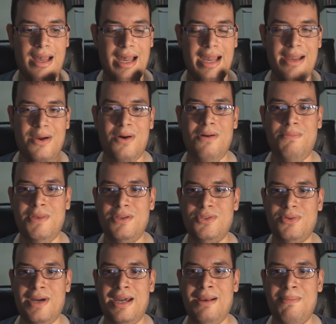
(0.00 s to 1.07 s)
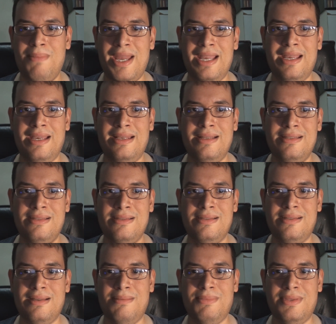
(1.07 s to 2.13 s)
I hope they try to make it into
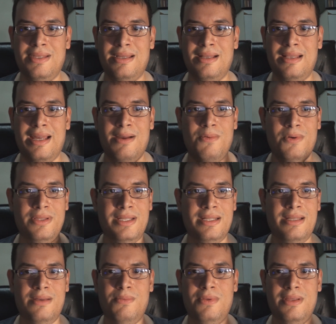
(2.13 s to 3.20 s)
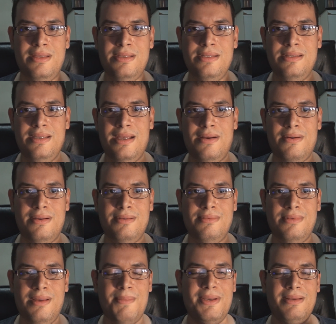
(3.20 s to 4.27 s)
something like what they did with the Disney era.
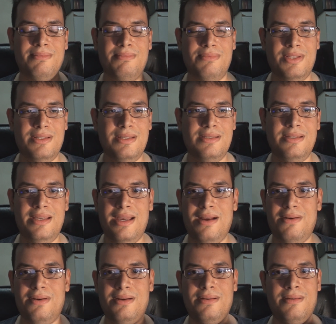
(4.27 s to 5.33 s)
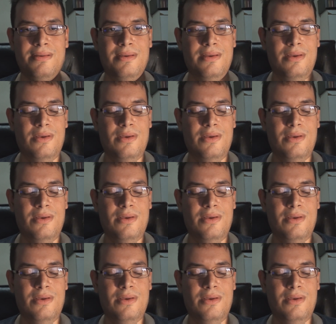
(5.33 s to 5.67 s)
I mean, the Disney era